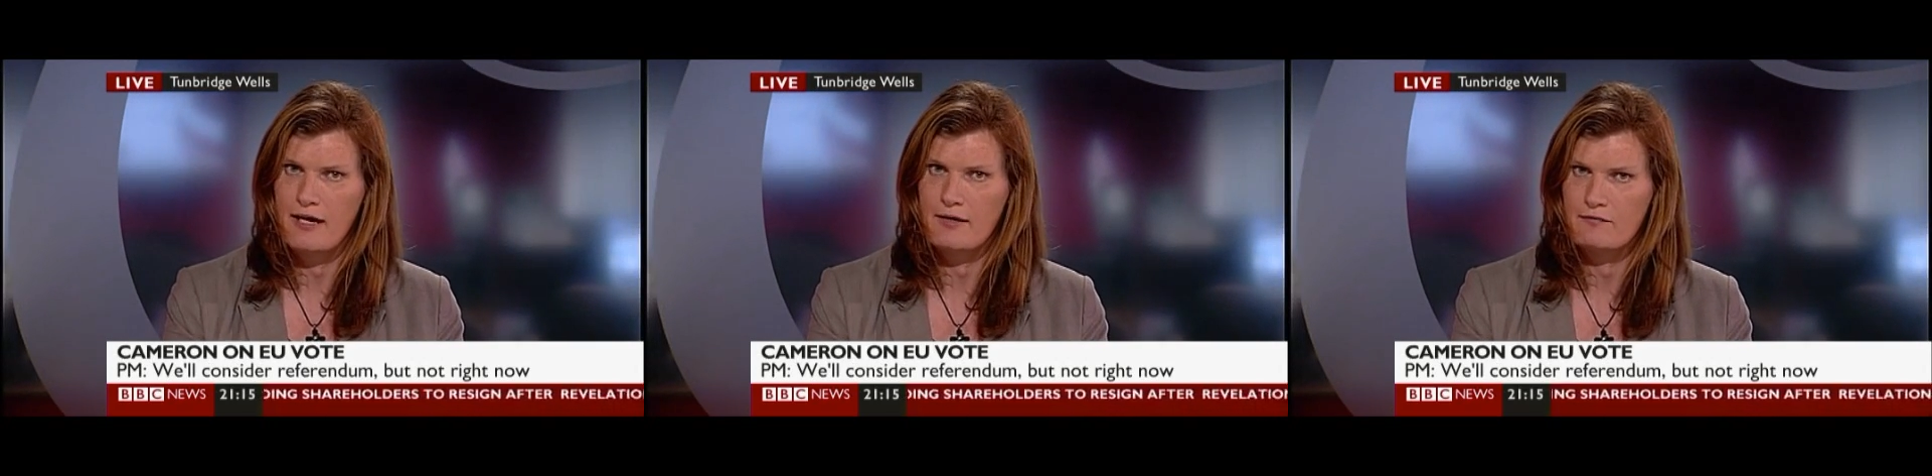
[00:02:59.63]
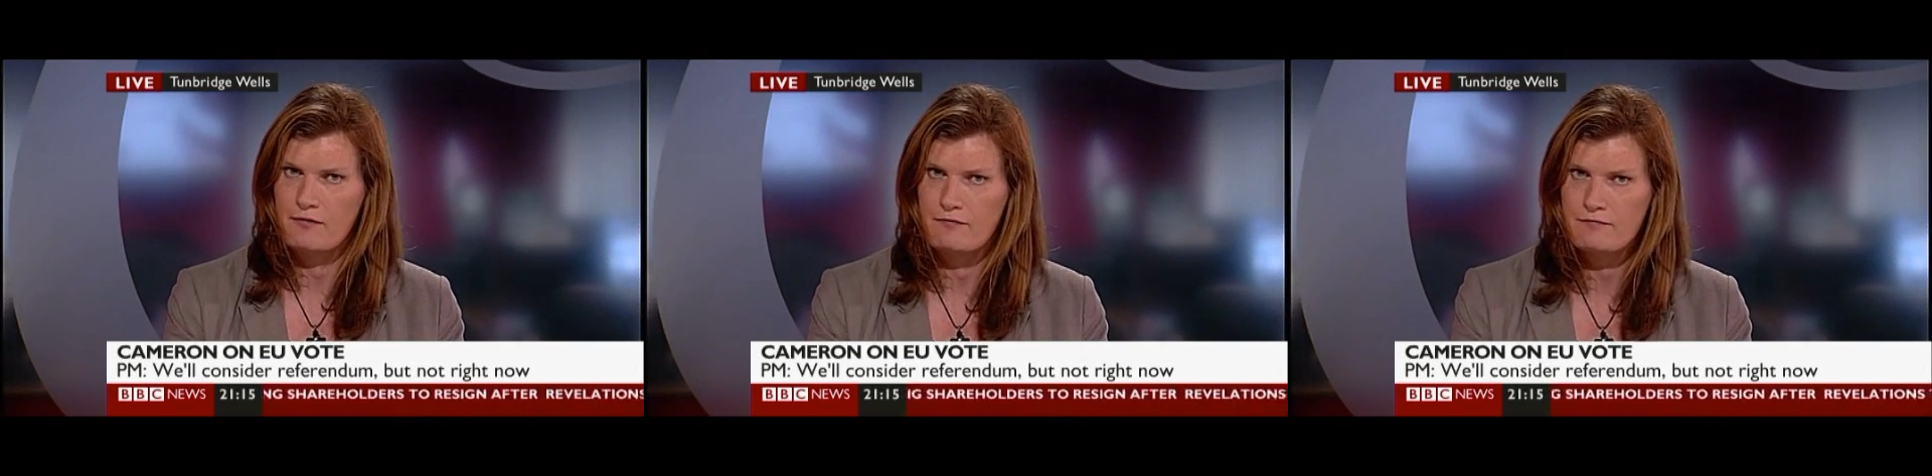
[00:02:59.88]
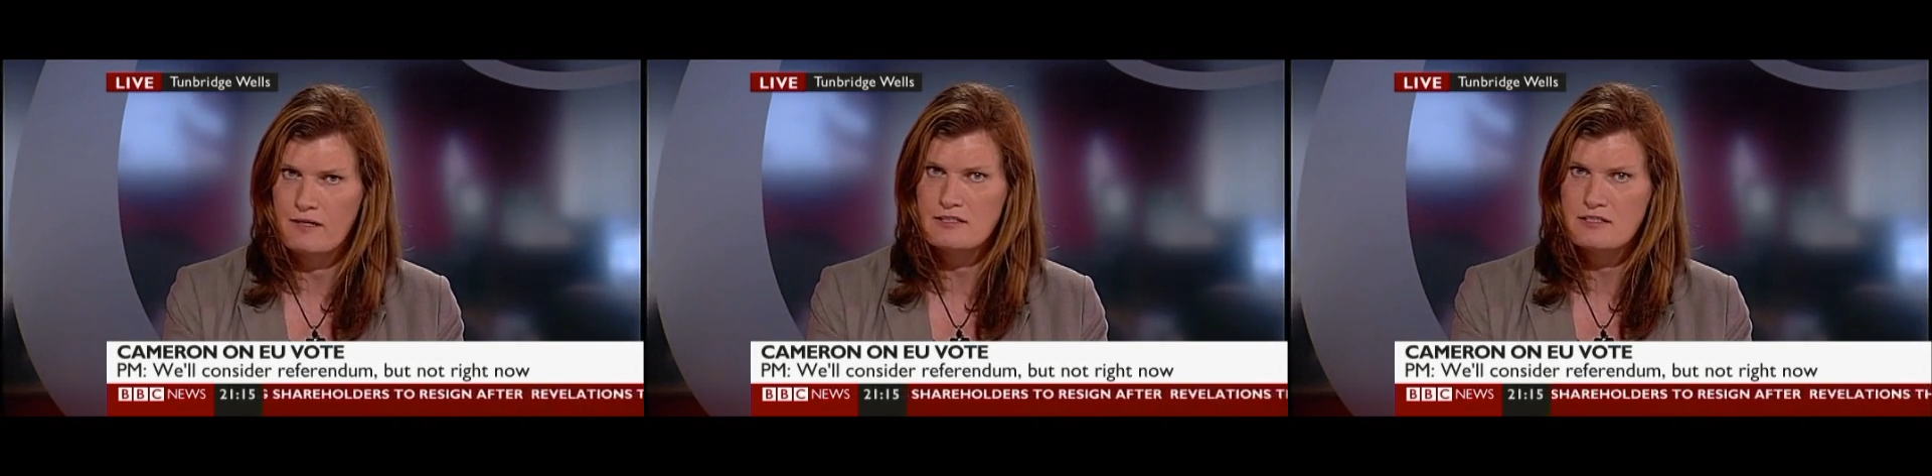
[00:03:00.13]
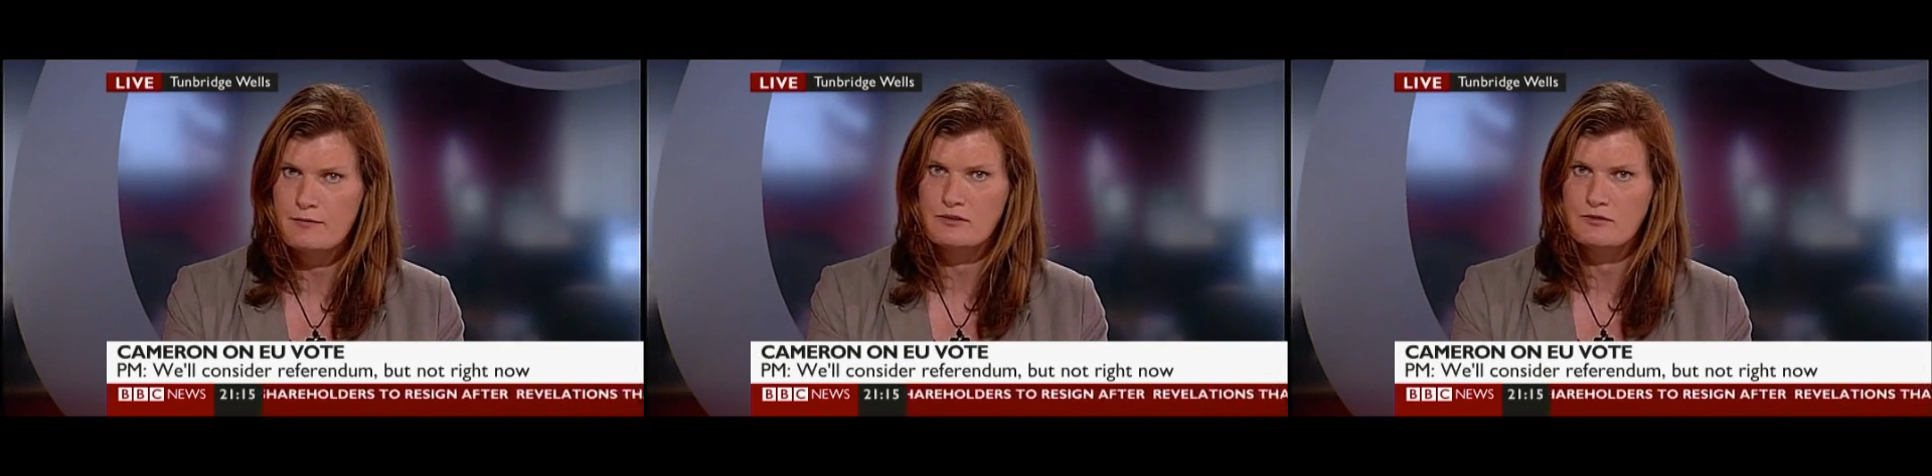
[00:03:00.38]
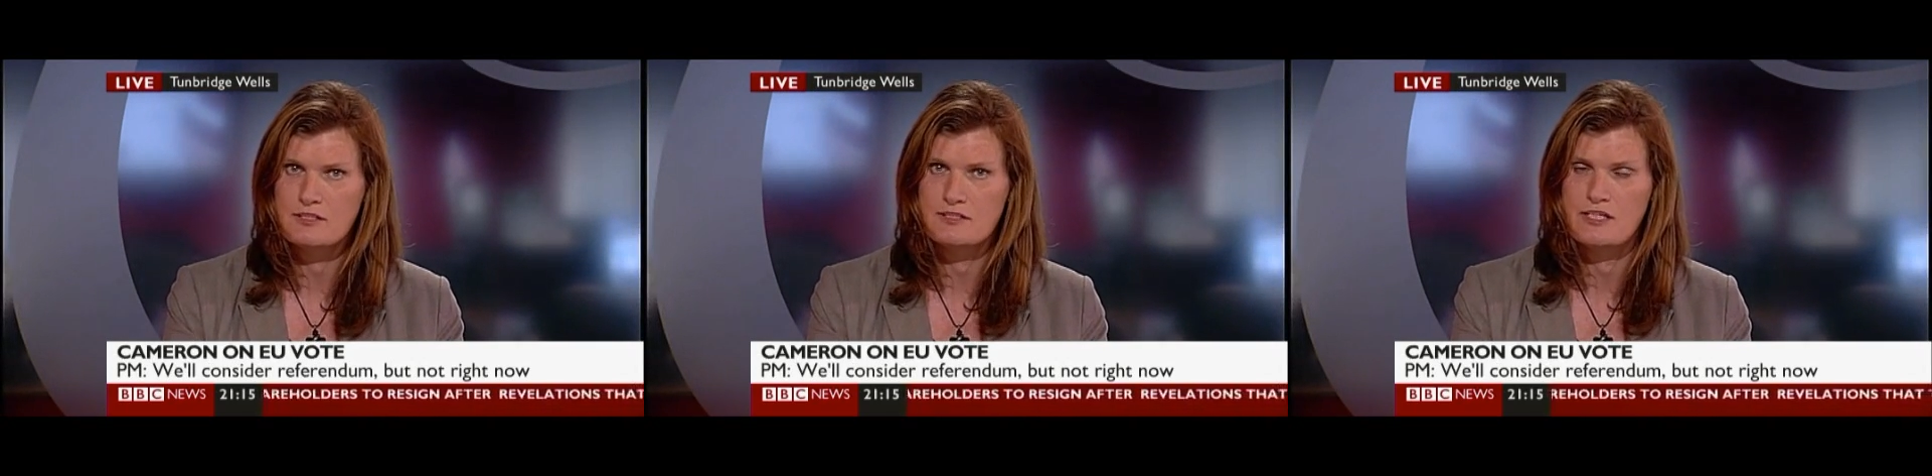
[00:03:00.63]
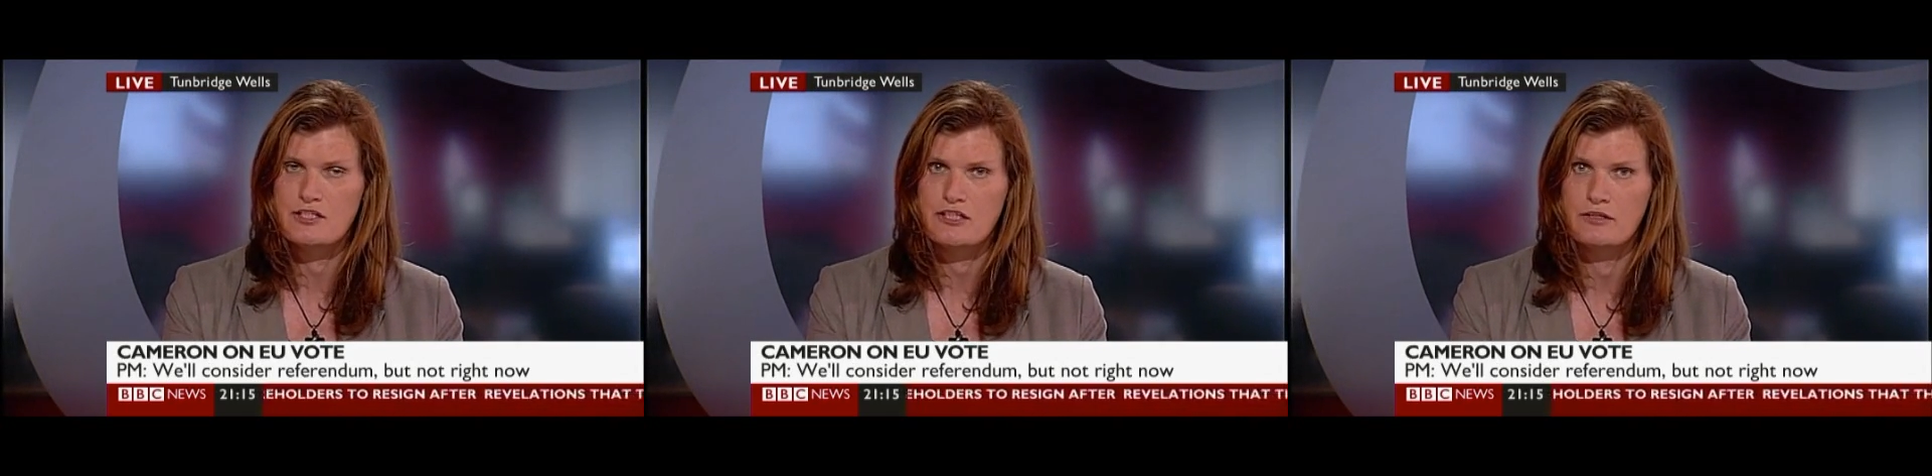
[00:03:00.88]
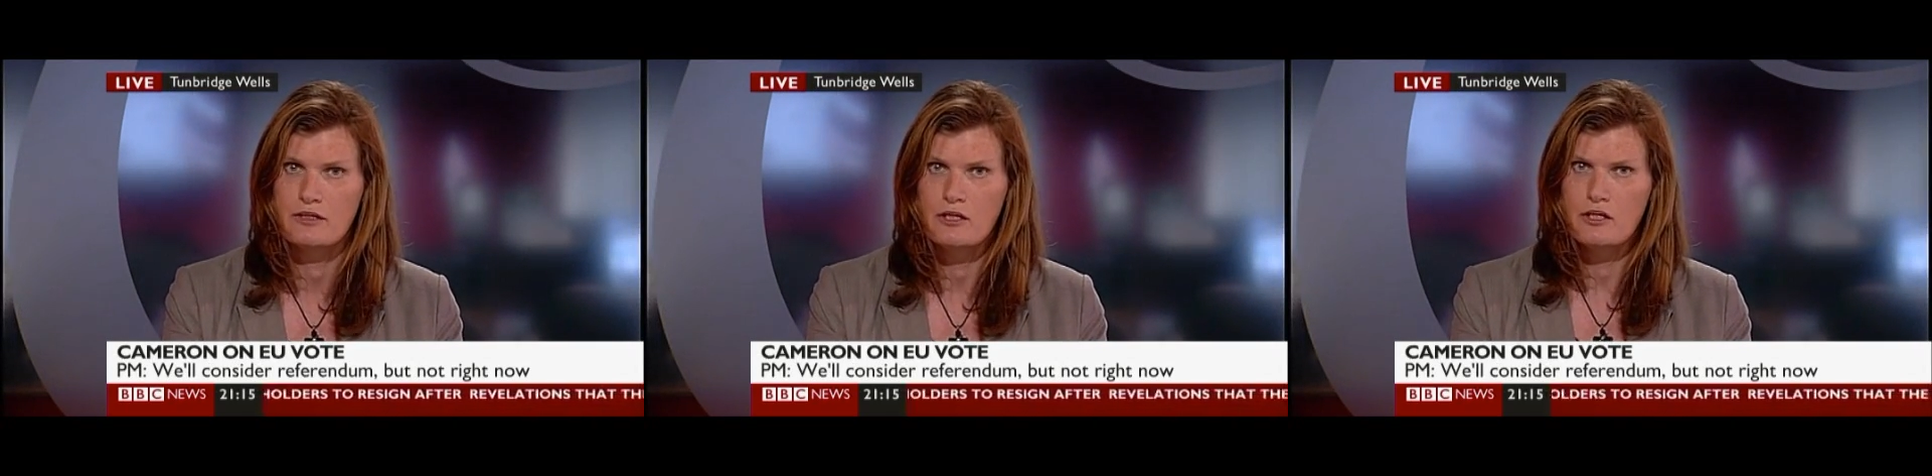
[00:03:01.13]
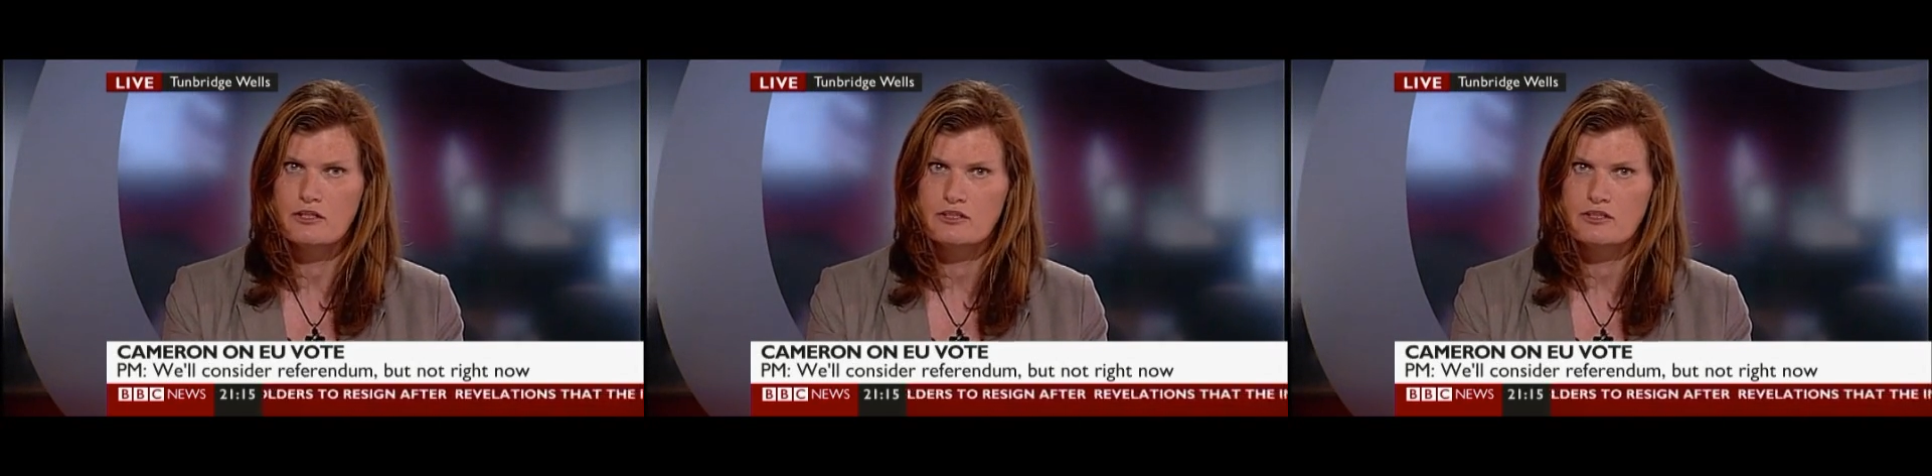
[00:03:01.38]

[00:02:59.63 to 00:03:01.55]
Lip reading: a fundamental decision.